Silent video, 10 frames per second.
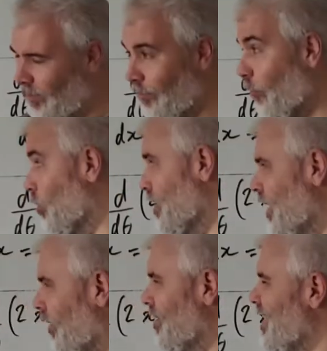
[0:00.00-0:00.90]
Unfortunately
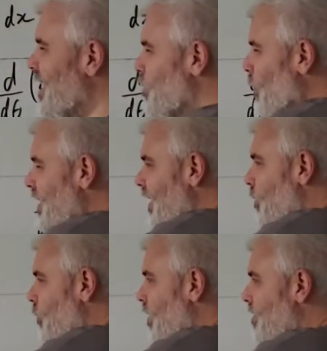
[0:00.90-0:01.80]
not. There's an easy way to
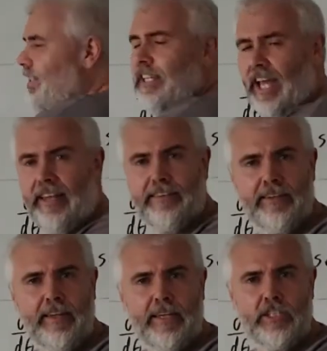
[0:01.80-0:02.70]
integrate secant
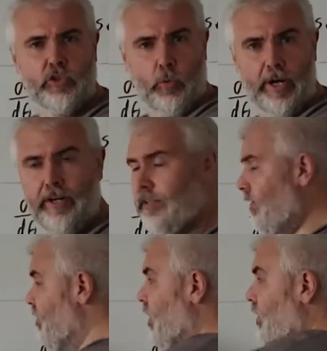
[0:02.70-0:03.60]
squared
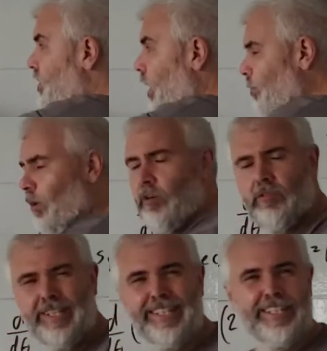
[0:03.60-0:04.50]
if it's on the top
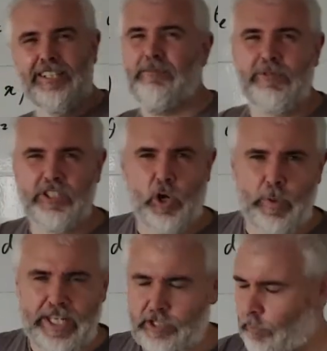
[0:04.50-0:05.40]
row. There's no
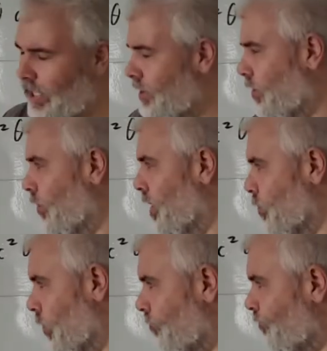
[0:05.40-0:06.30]
easy way to do this
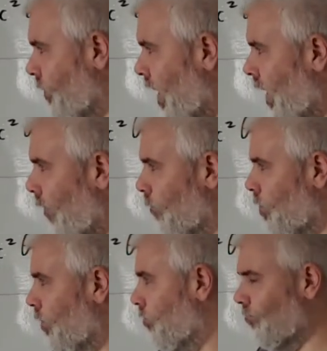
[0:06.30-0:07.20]
one.
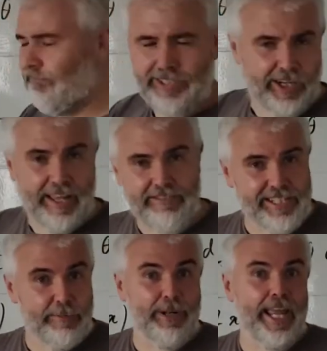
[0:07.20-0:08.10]
So you're going to have to
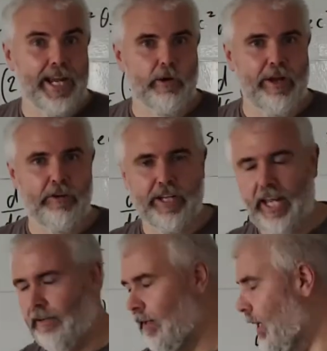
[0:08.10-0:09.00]
start playing around
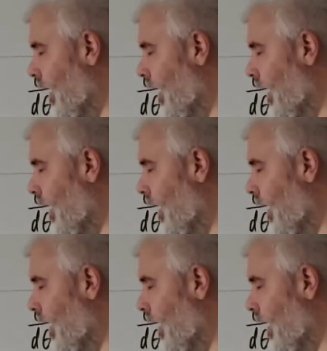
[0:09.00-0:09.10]
again.